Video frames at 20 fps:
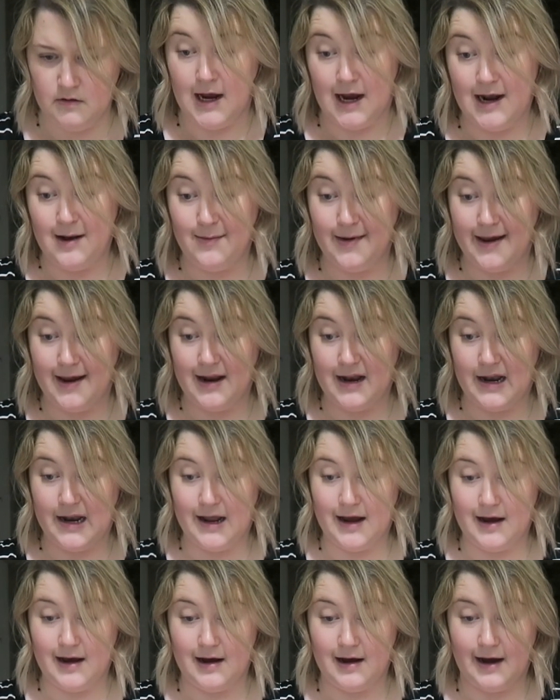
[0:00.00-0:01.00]
And I mean,
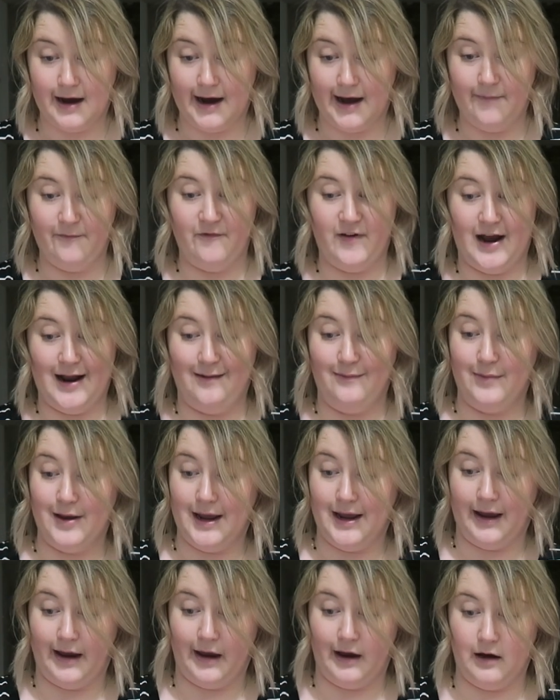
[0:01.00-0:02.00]
I'm fine
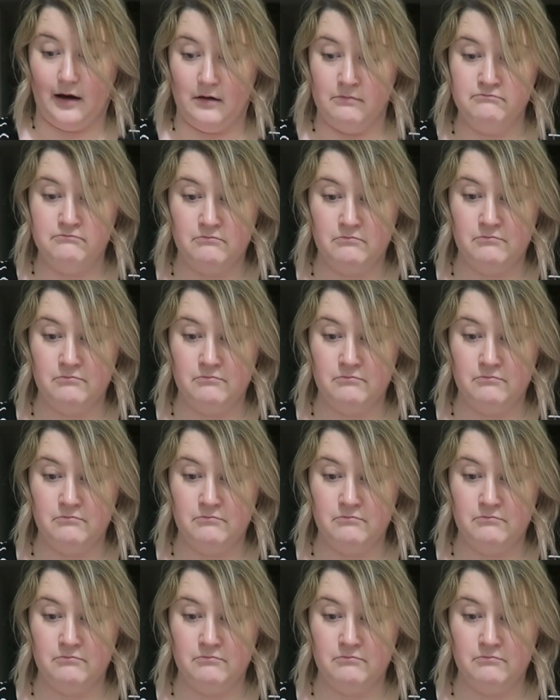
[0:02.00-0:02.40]
being